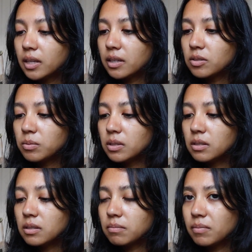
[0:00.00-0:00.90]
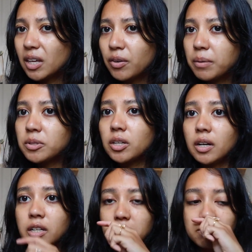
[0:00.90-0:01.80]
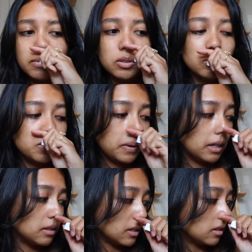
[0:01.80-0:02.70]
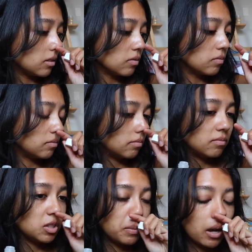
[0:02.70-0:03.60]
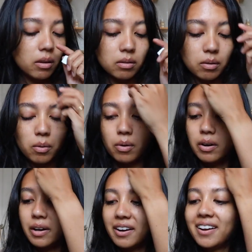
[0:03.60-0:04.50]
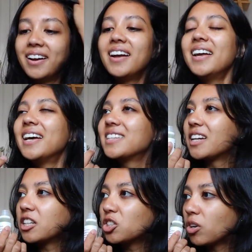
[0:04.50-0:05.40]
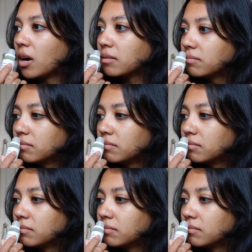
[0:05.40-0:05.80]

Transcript: This one's either I'm starting to lose my sense of smell or it's not as strong.